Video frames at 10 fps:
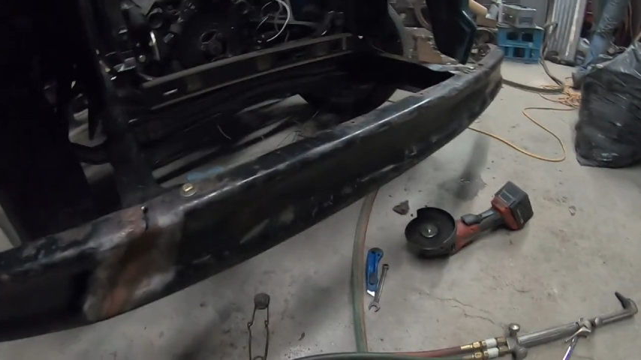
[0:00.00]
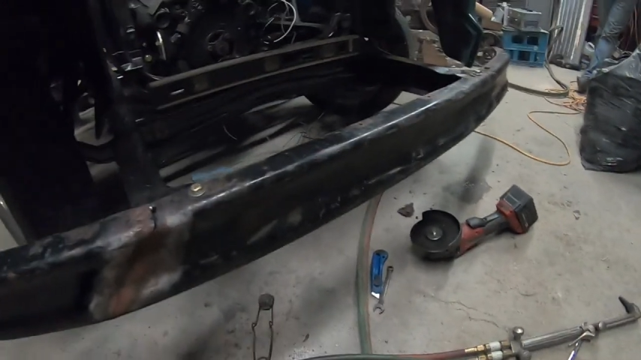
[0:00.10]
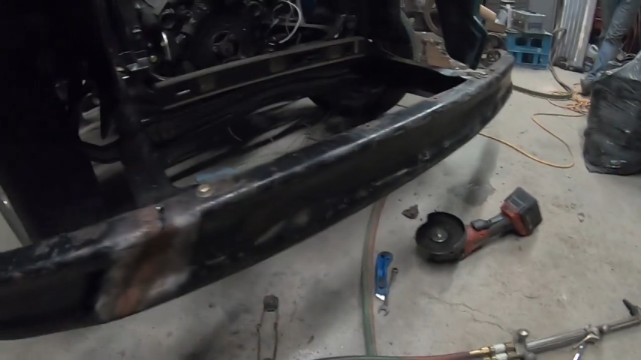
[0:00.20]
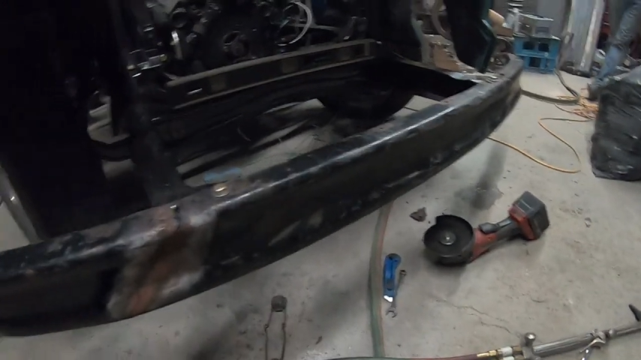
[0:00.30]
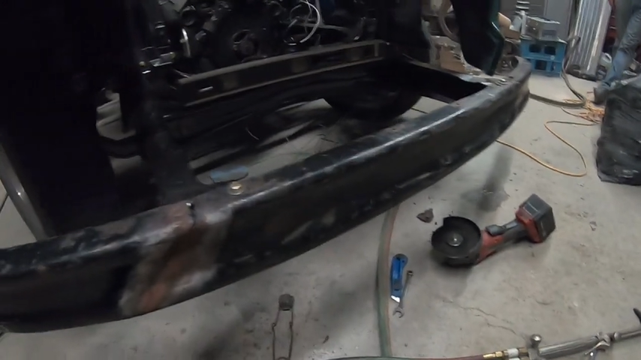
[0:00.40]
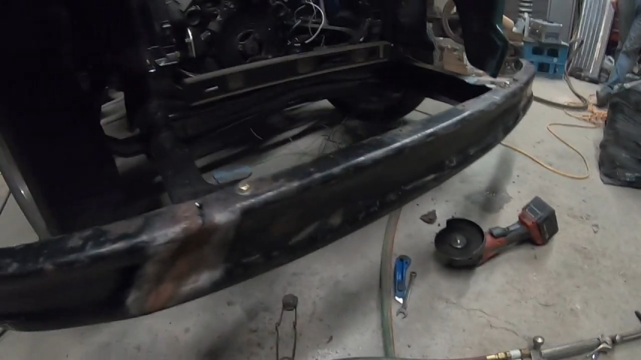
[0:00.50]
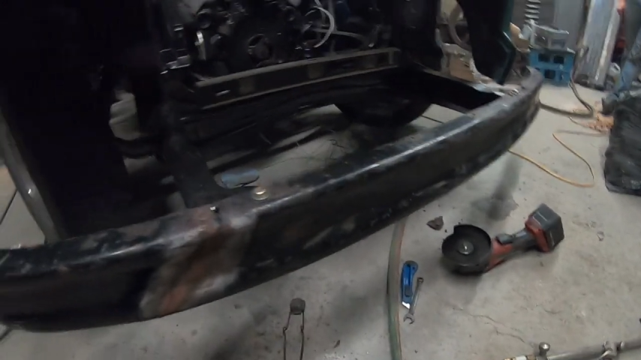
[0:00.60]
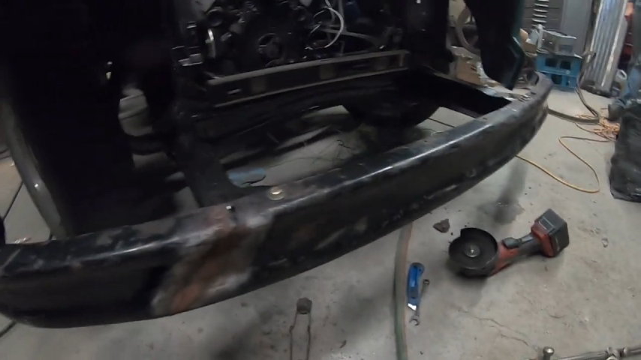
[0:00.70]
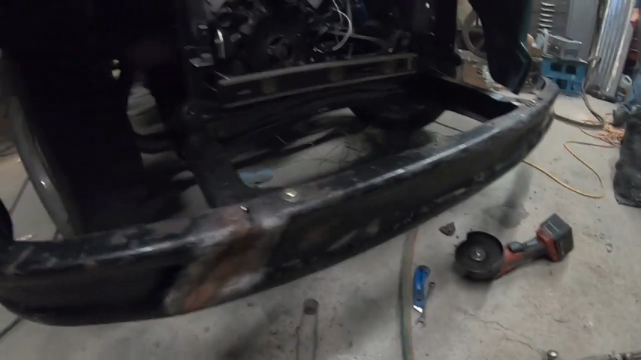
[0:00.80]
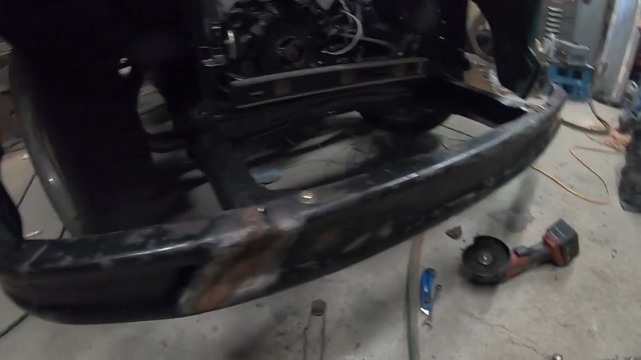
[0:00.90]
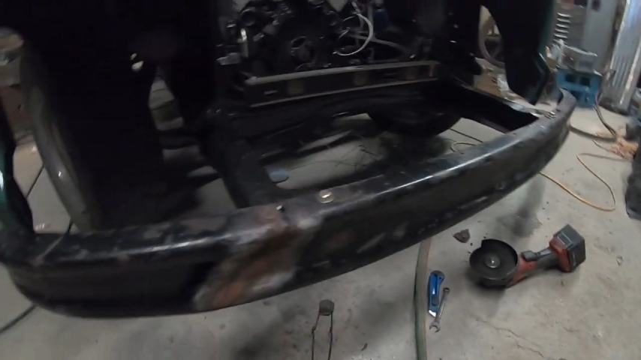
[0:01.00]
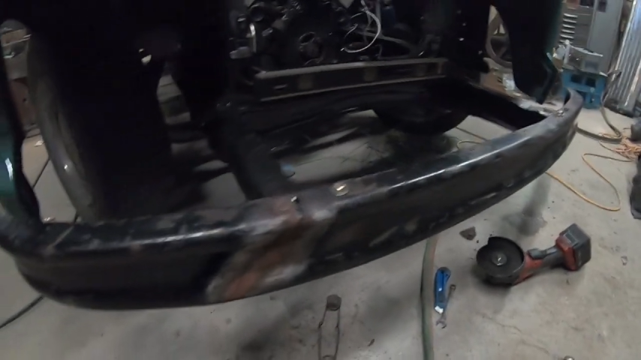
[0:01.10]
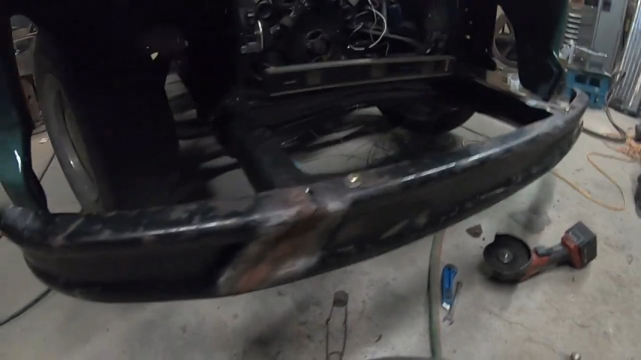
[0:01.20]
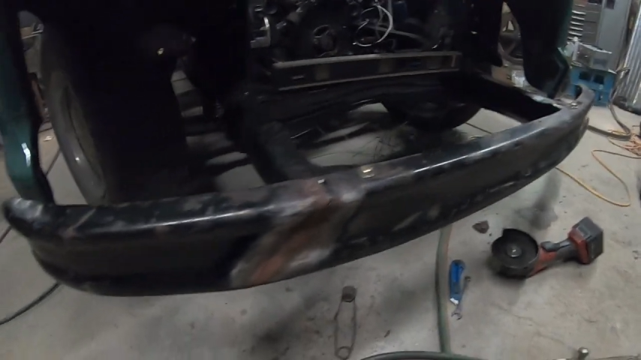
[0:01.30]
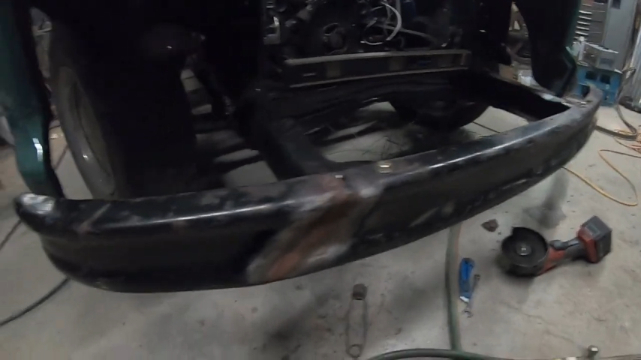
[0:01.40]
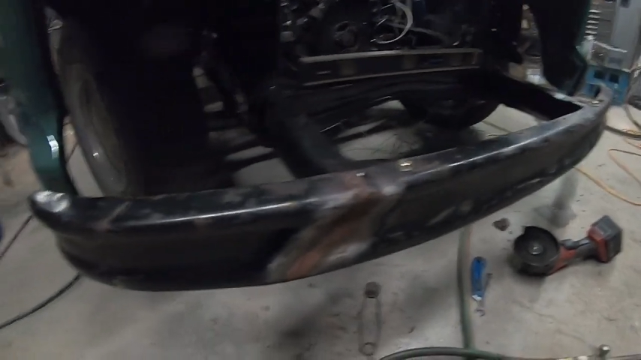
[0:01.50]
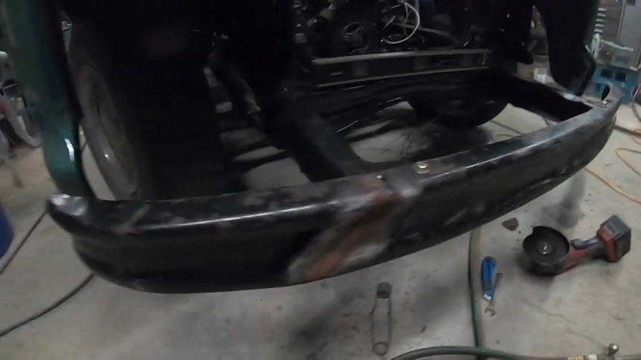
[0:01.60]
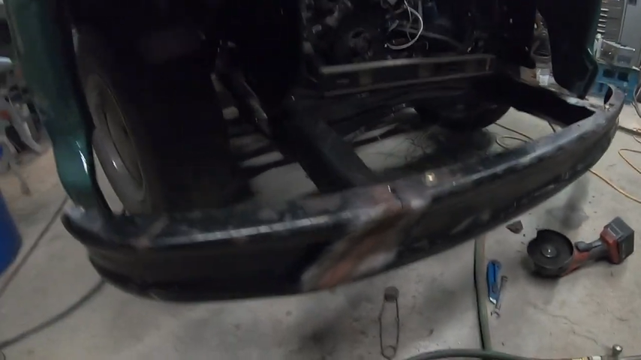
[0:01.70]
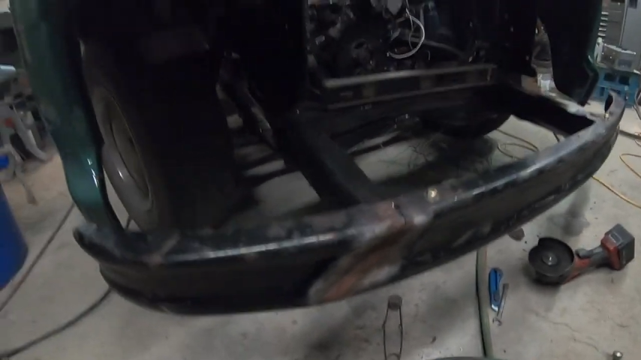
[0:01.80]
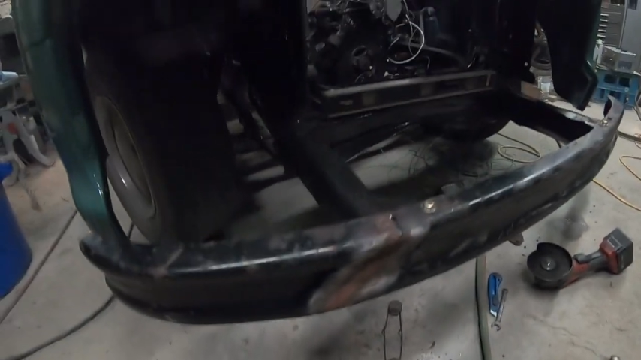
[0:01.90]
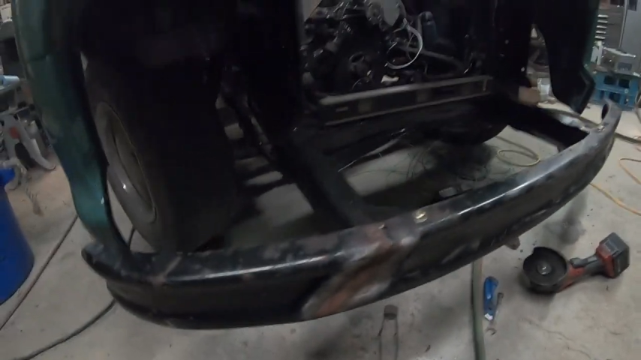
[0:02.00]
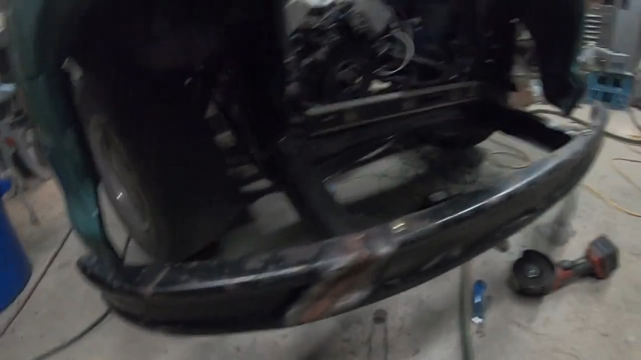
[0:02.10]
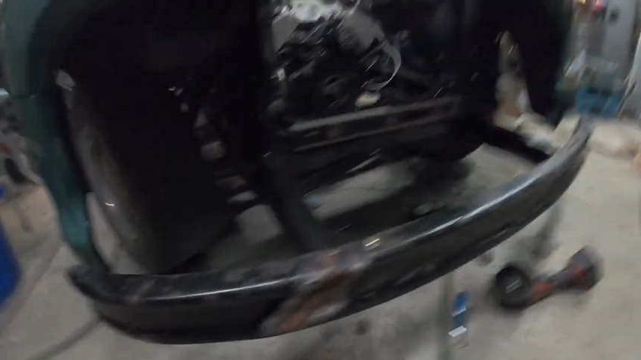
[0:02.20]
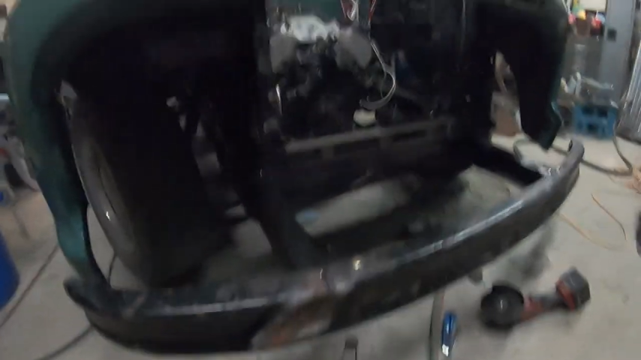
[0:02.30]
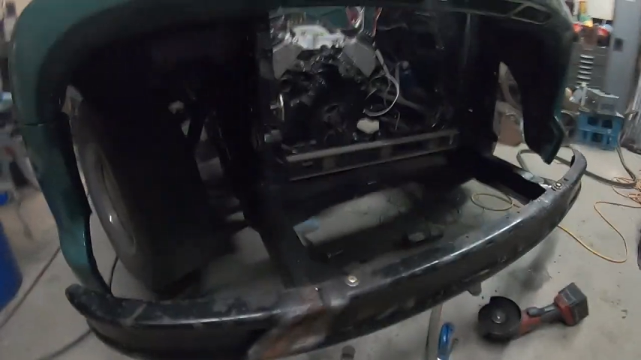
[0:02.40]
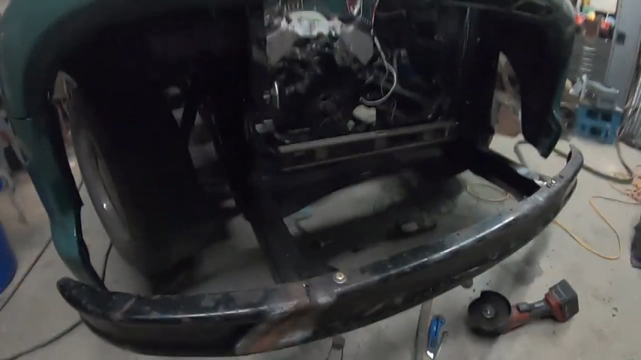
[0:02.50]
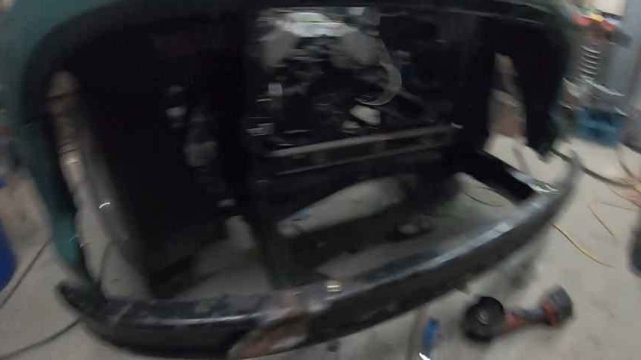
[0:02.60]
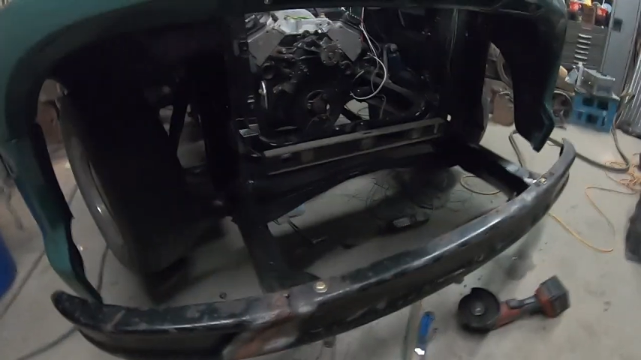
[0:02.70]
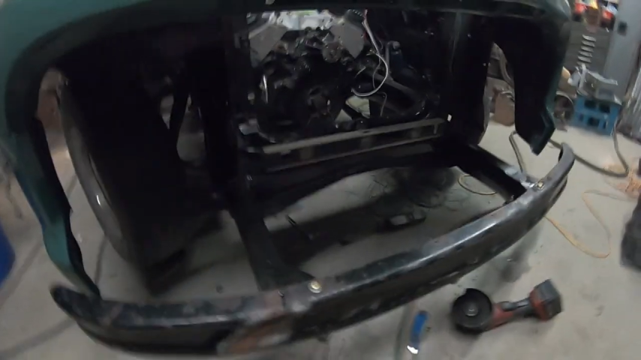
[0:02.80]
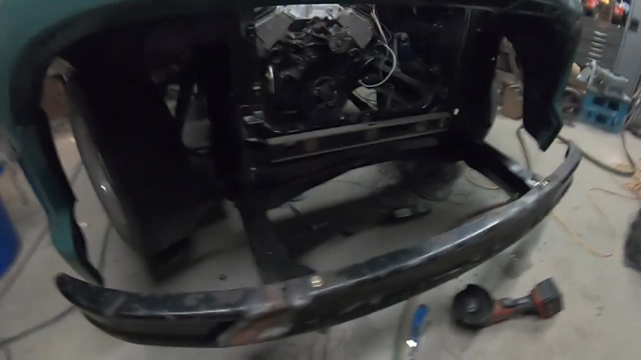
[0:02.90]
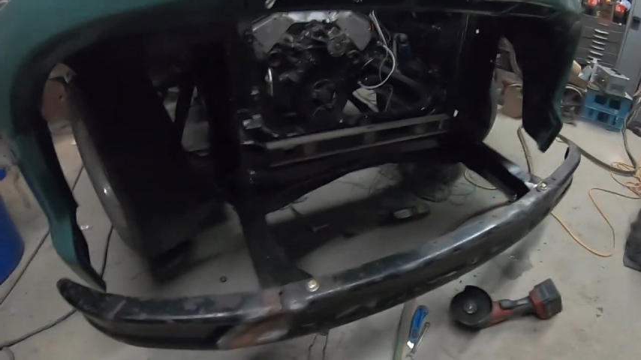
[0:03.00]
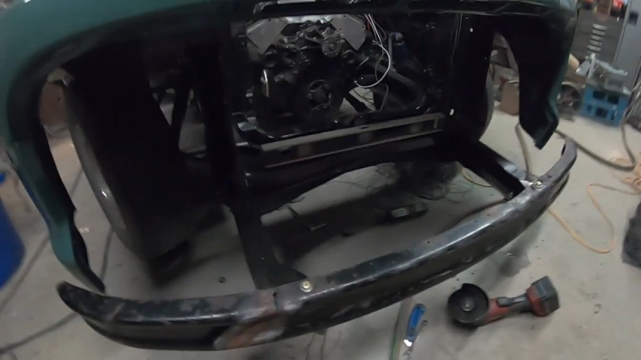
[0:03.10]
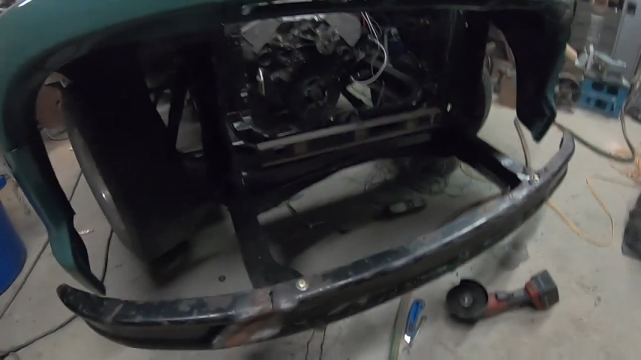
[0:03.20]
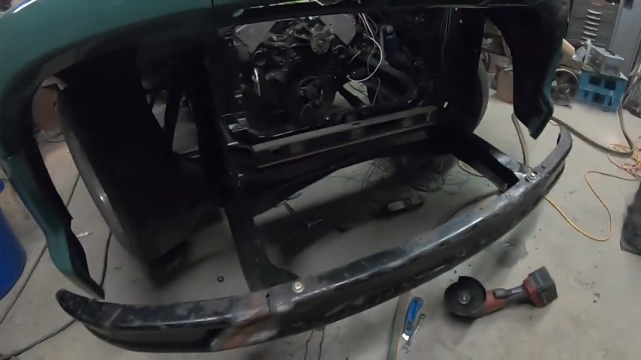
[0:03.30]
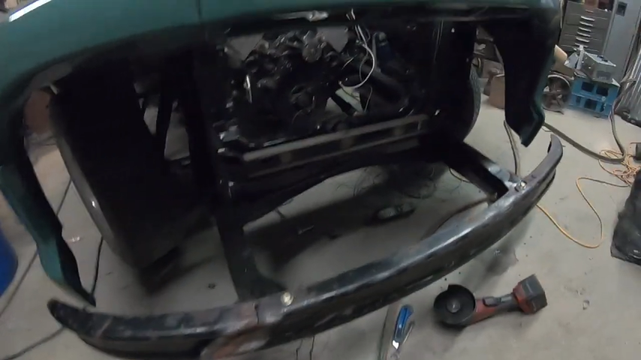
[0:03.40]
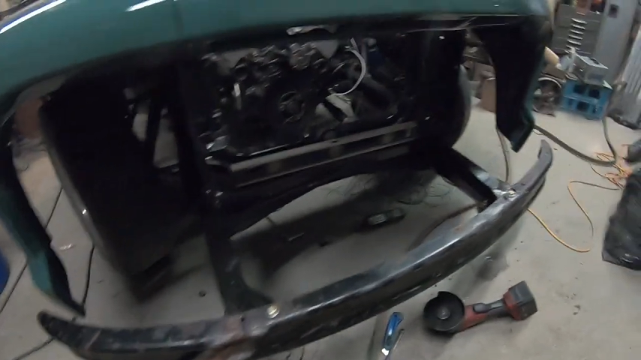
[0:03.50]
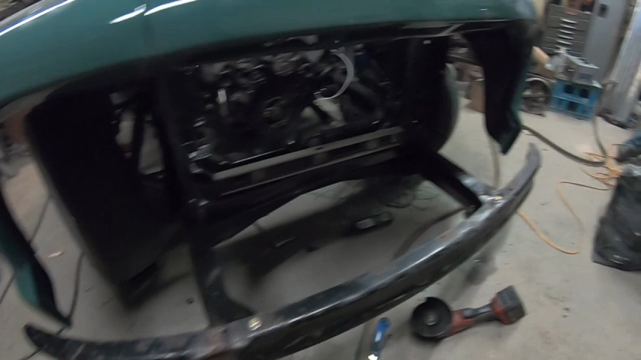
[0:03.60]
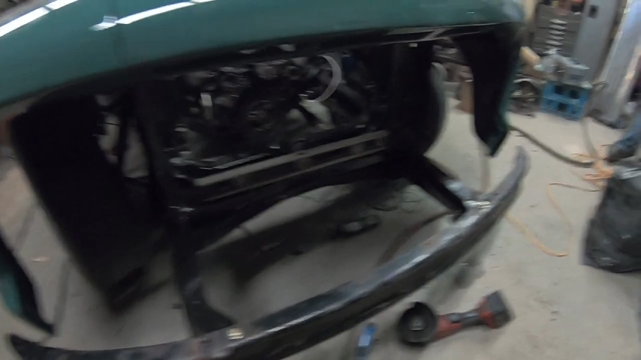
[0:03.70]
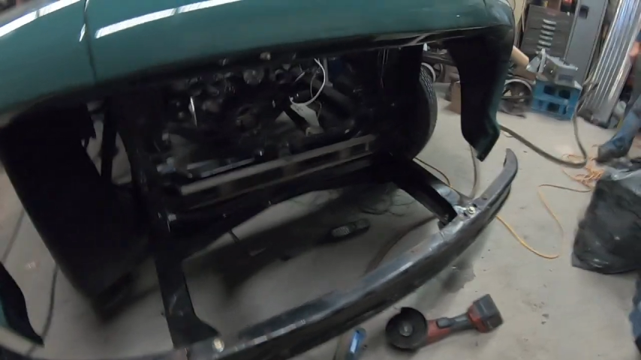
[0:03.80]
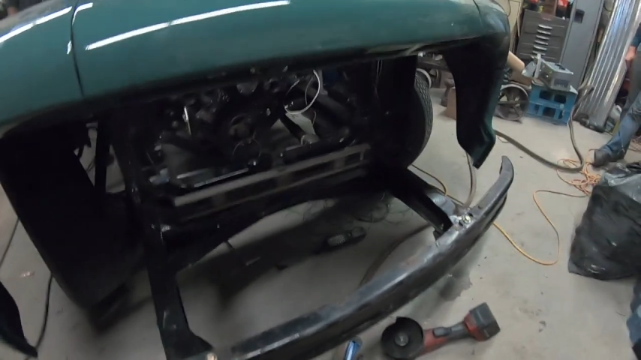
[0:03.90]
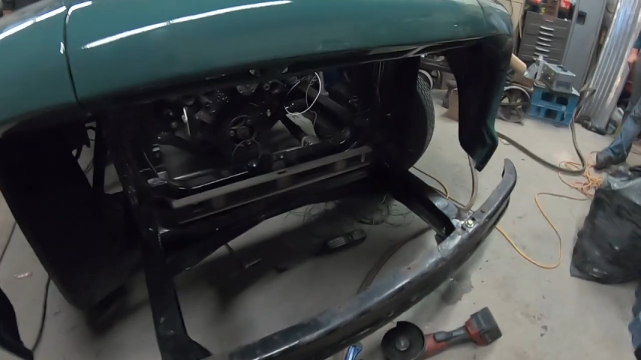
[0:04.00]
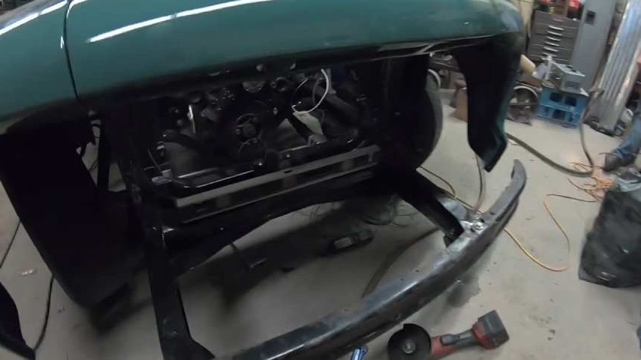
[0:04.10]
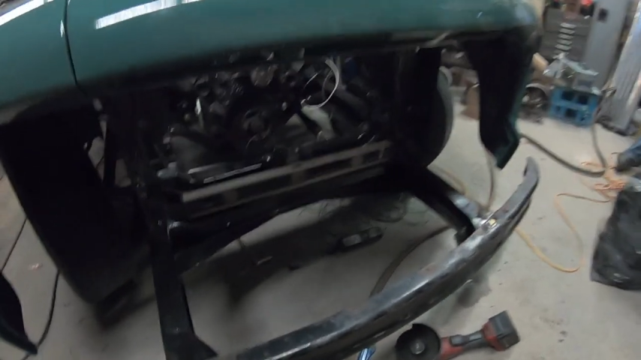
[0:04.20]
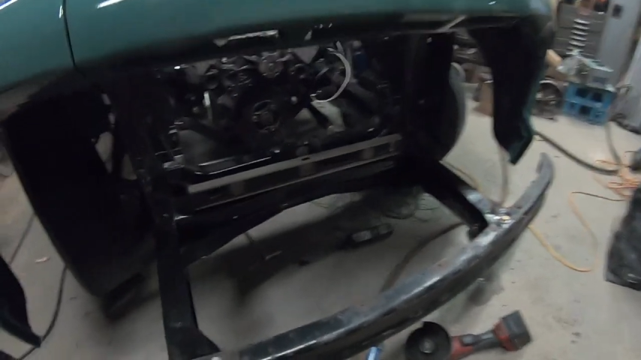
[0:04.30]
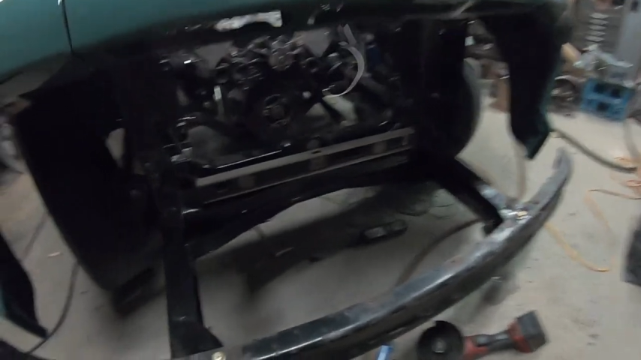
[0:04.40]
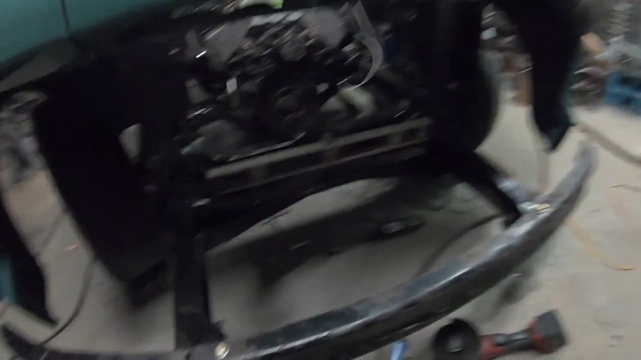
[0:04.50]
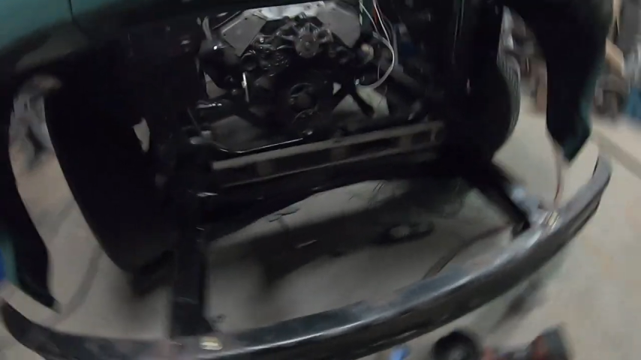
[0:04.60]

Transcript: (no speaker visible)